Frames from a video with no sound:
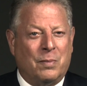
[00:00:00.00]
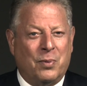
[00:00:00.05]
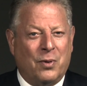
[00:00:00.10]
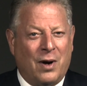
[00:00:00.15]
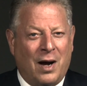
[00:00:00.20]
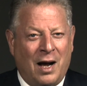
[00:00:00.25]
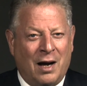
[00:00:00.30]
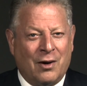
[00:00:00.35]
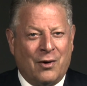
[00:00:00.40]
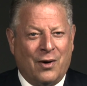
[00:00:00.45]

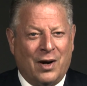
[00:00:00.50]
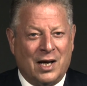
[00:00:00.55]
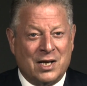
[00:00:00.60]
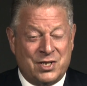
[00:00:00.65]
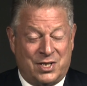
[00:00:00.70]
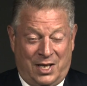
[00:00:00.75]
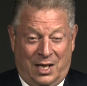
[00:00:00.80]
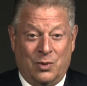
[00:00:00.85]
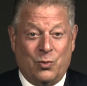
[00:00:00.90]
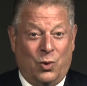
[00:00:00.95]
progress
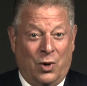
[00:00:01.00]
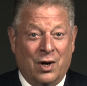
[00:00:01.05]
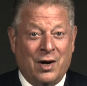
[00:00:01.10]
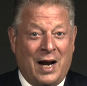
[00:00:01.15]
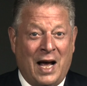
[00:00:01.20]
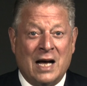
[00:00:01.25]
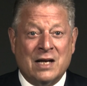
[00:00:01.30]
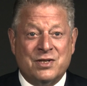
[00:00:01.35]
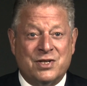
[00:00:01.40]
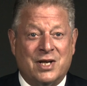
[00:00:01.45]
that we're
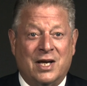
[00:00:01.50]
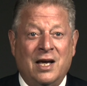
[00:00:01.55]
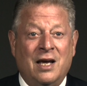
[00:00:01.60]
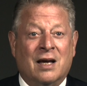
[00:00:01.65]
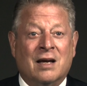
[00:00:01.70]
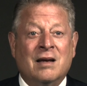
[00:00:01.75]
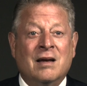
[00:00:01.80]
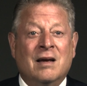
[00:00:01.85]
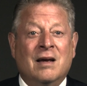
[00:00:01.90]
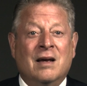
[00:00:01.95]
now seeing